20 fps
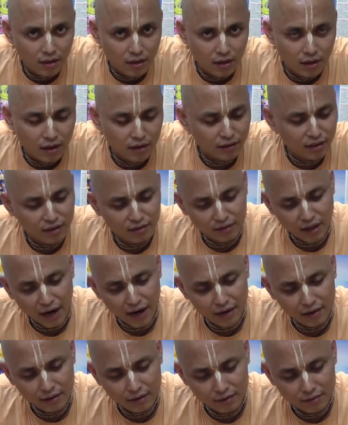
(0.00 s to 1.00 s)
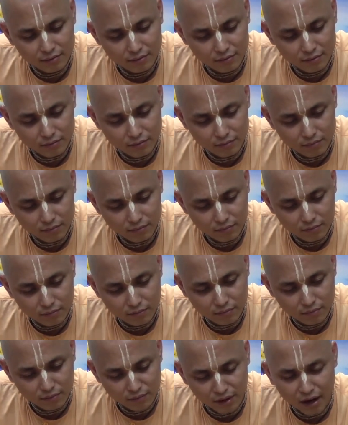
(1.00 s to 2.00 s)
And then that
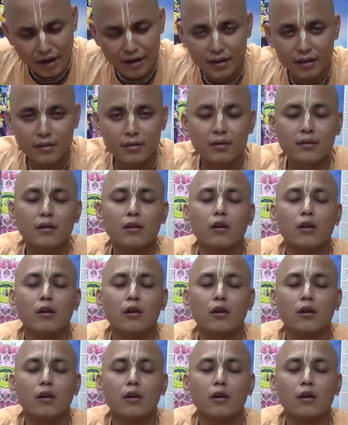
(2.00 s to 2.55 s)
night,